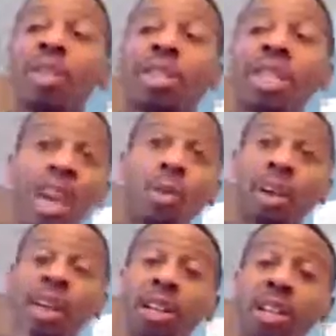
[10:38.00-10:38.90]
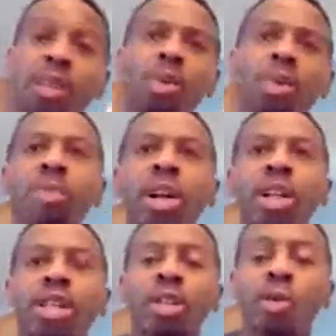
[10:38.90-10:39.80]
Well, today we're going to deal with
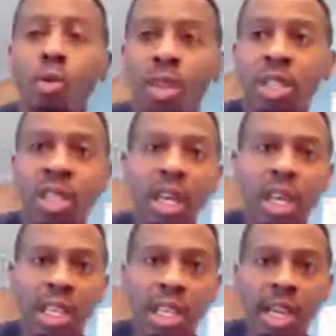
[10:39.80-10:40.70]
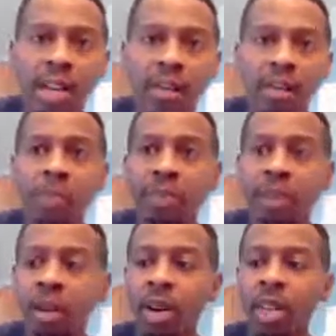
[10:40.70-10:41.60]
pressure once again.
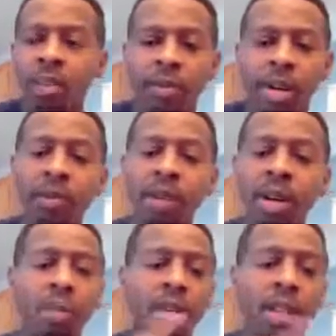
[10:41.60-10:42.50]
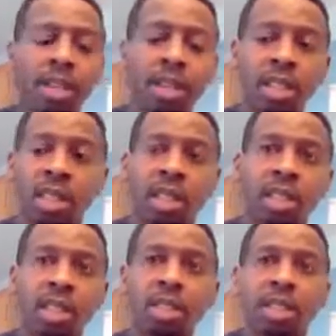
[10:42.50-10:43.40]
All right, so following up on yesterday's
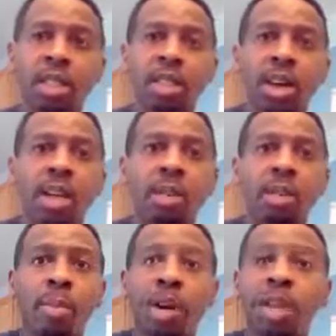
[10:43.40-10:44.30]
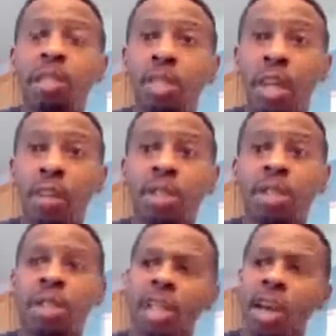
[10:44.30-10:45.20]
lesson, talking about pressure and
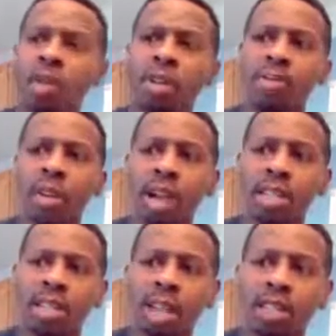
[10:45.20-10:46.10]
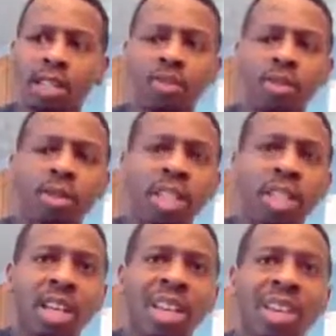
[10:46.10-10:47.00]
temperature, today we're going to isolate and just
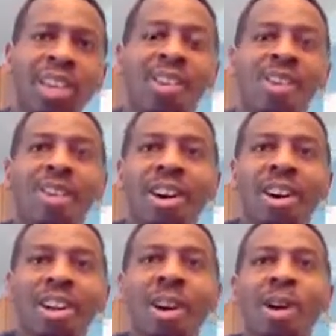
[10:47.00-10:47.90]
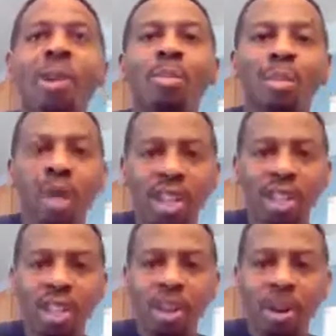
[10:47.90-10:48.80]
focus in on
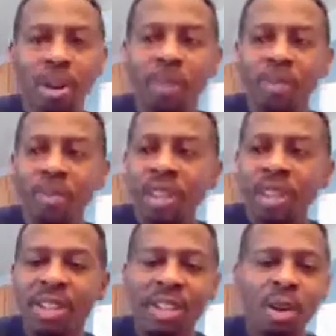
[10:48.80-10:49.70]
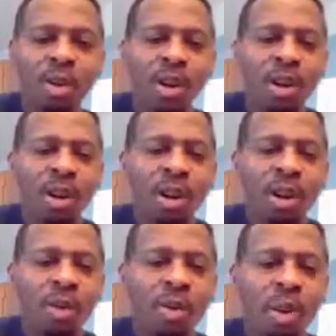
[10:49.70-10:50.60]
pressure. So,
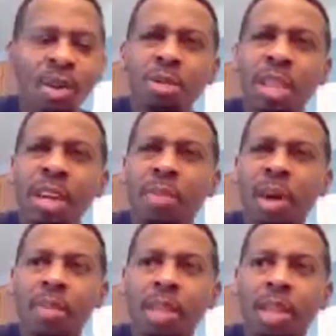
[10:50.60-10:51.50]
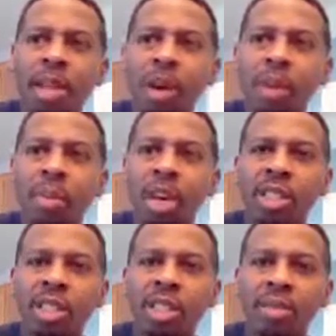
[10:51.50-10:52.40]
what do you think about when you think about
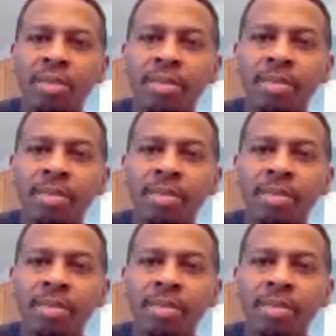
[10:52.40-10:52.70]
pressure?